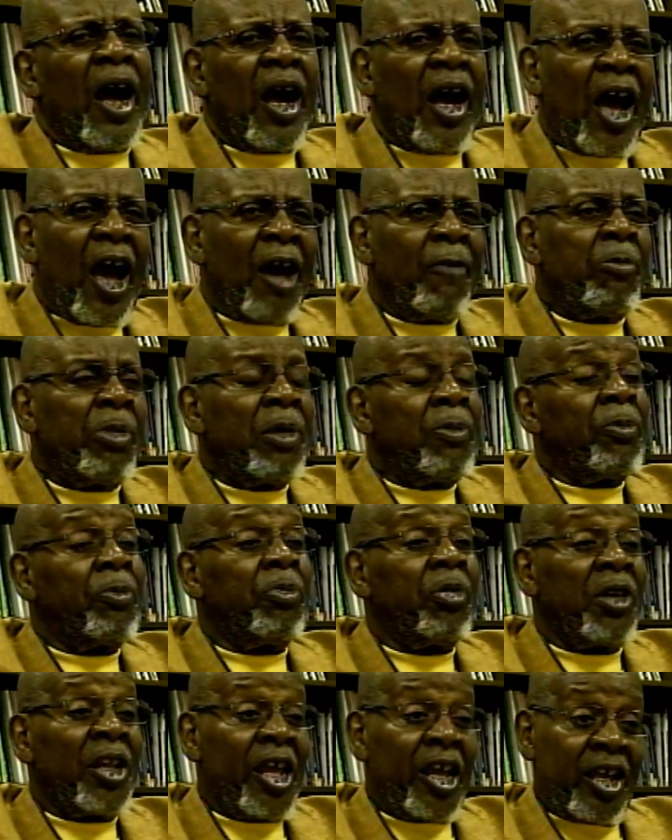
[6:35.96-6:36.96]
I've been
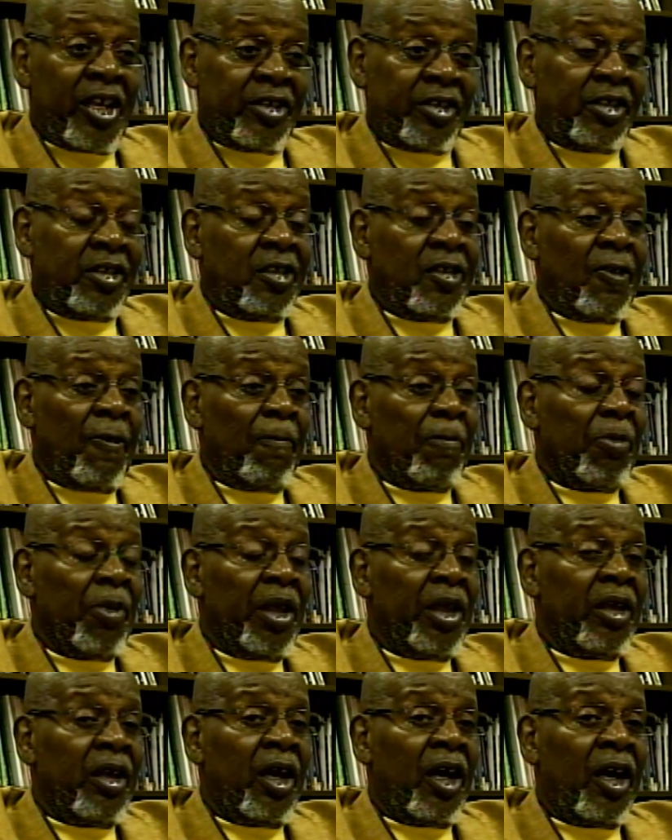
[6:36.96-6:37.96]
blessed
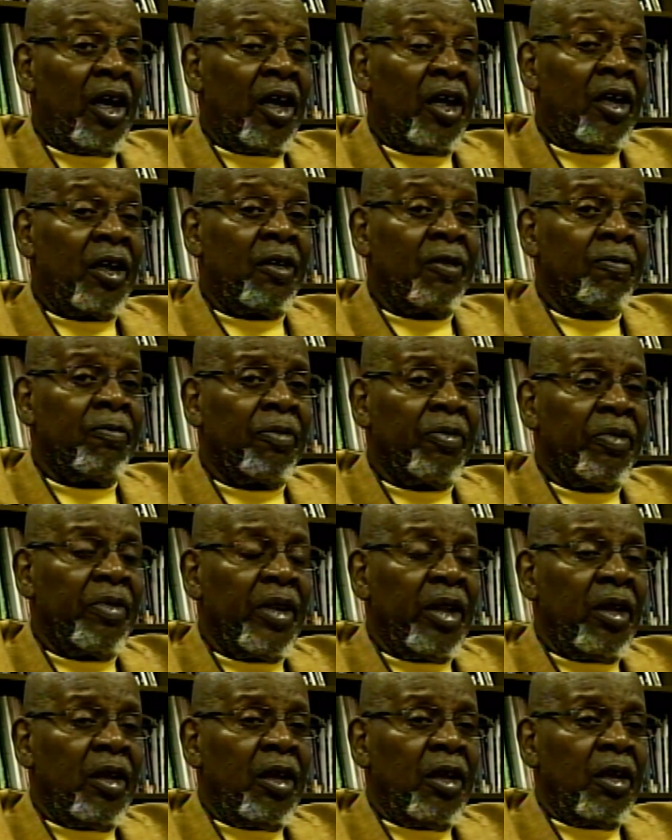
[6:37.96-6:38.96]

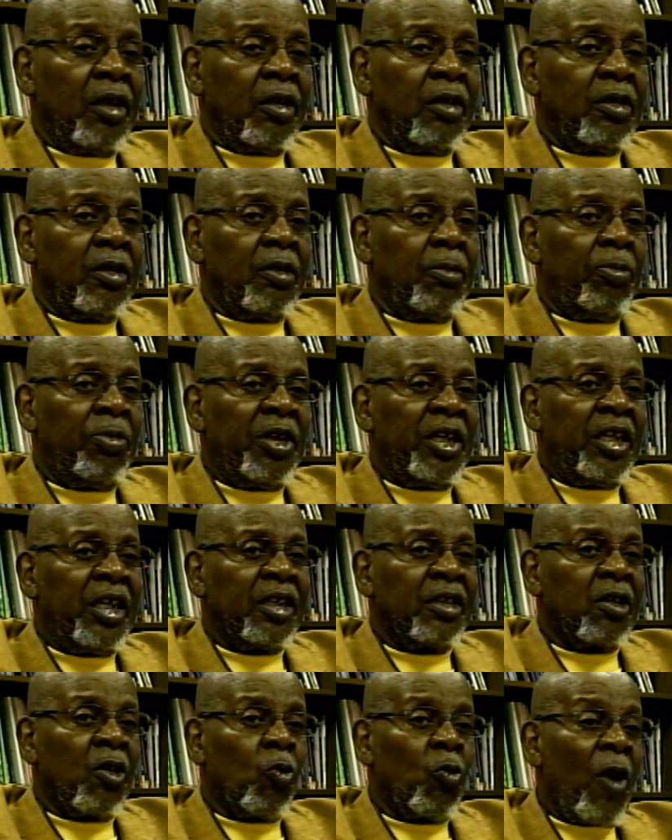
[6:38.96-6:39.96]
to be
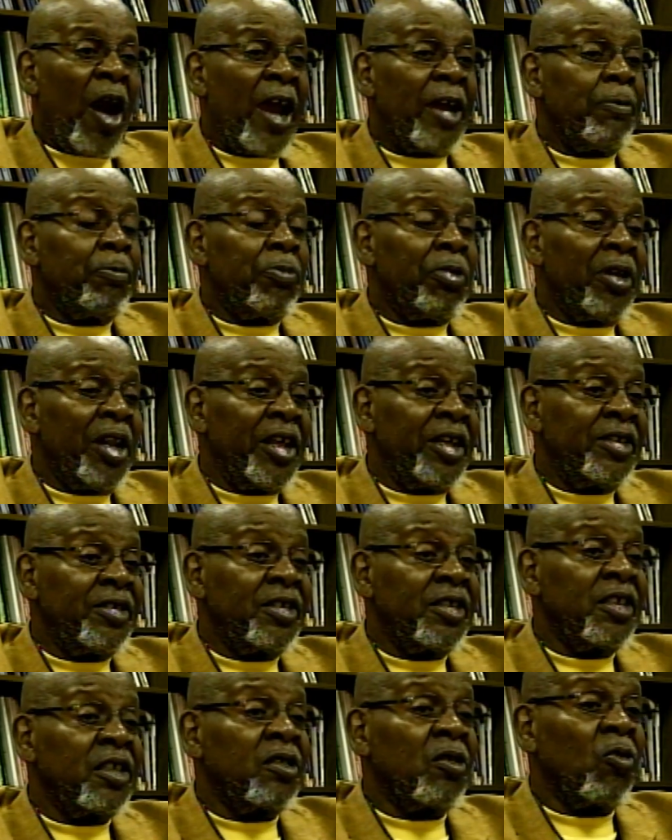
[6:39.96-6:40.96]
at the right
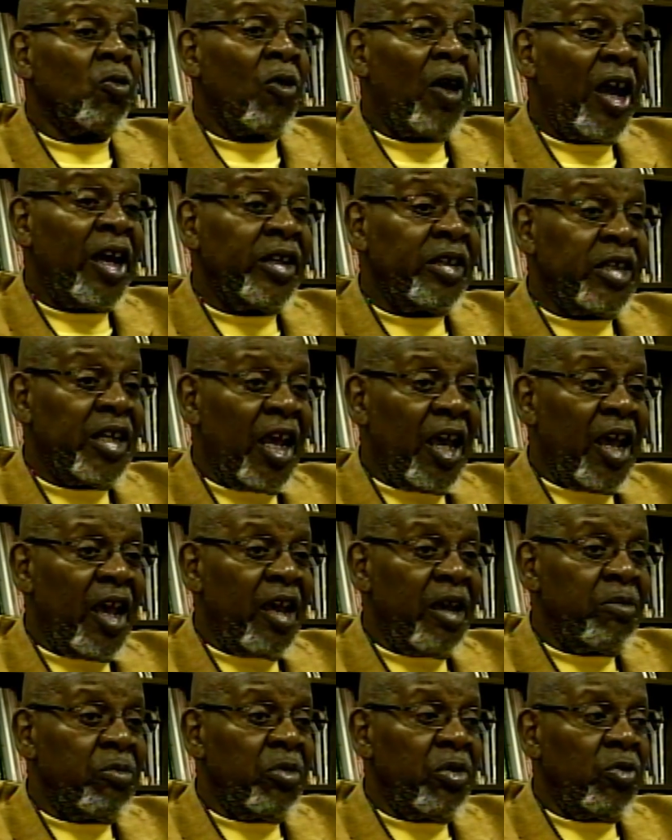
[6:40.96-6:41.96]
place at the right
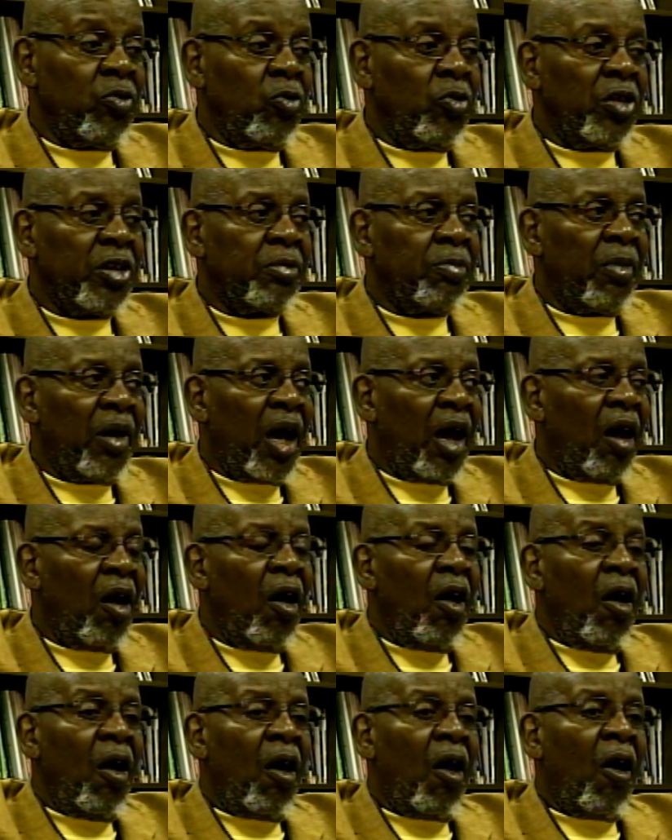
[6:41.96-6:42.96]
time with my
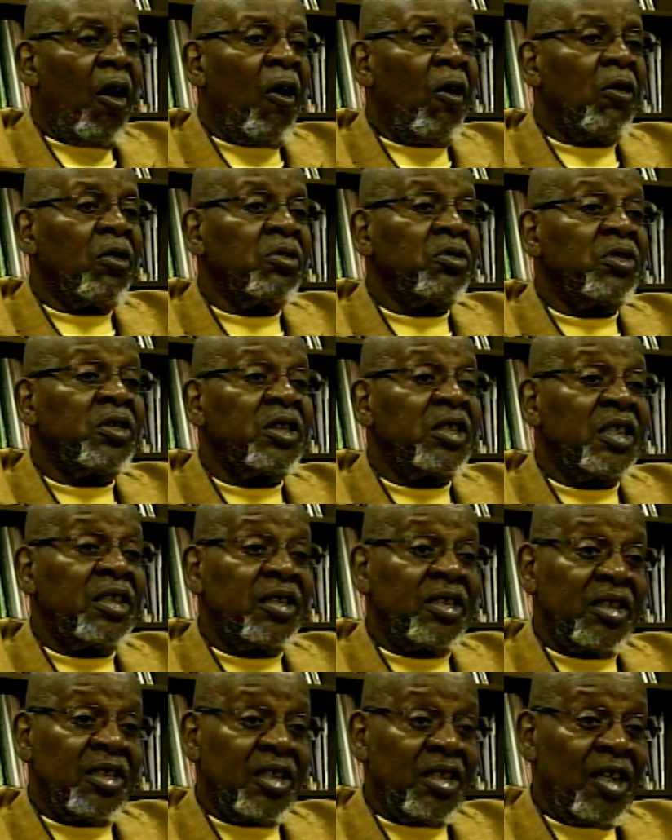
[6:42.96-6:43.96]
own
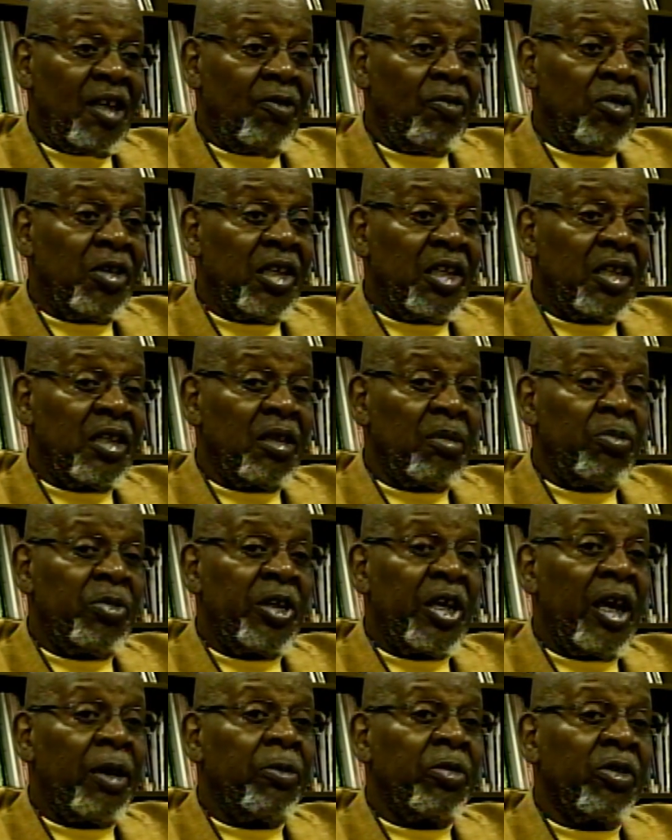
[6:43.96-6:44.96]
sensitivity to be
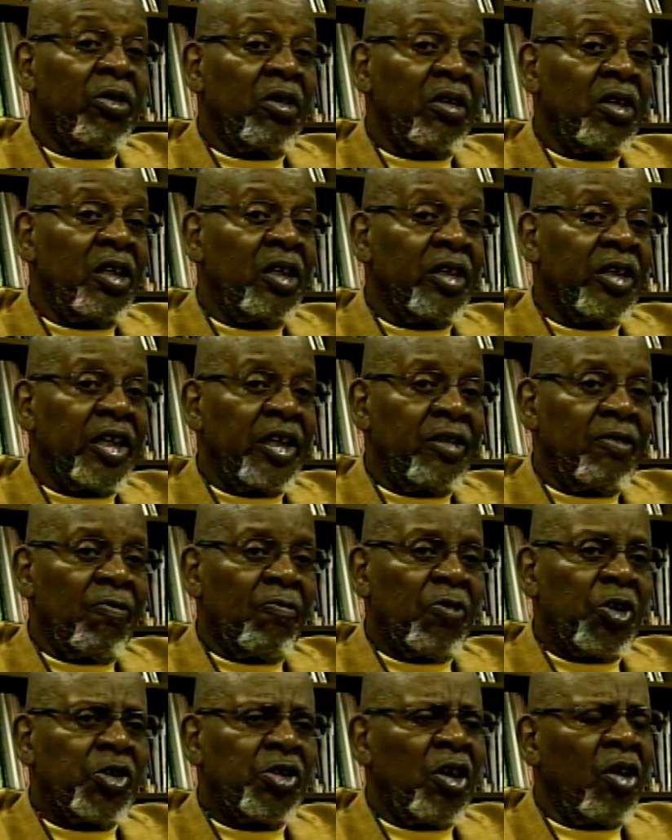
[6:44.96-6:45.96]
able to look at
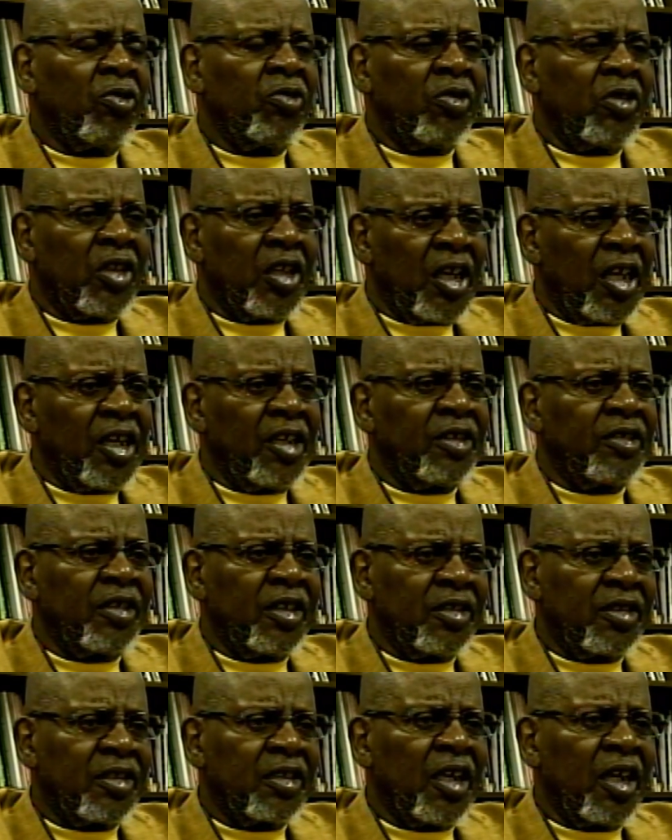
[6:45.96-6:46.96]
certain things and
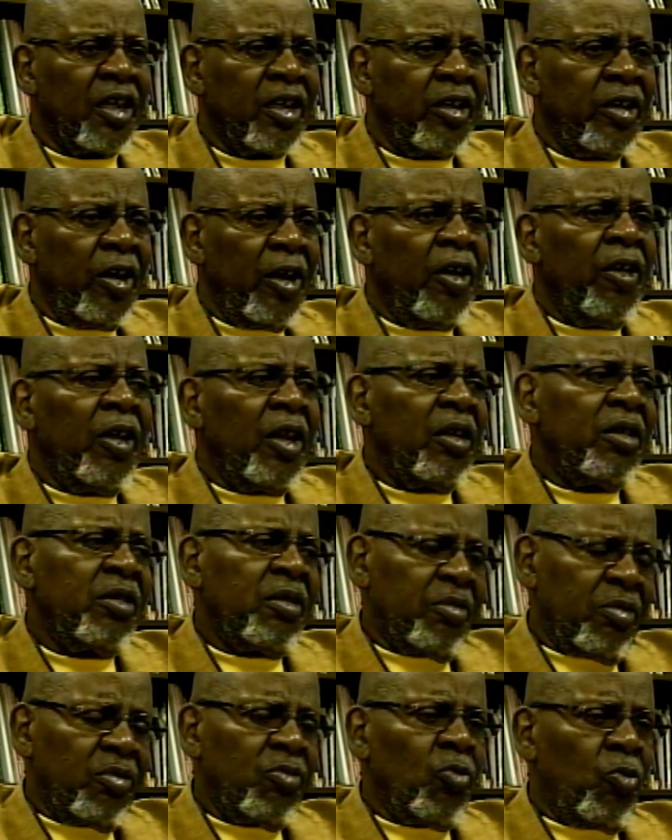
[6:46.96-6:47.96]
say,
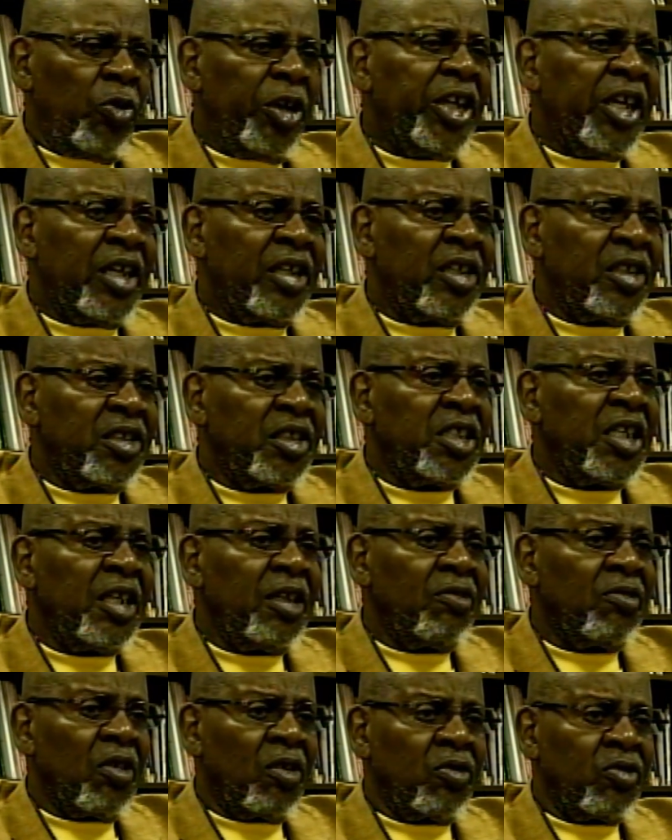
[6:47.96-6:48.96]
we can
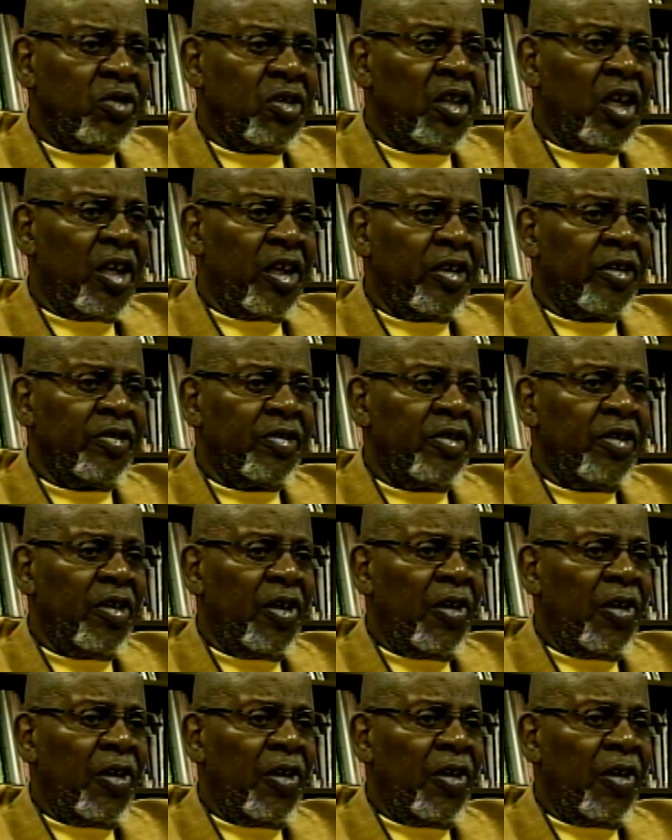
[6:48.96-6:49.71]
achieve those things.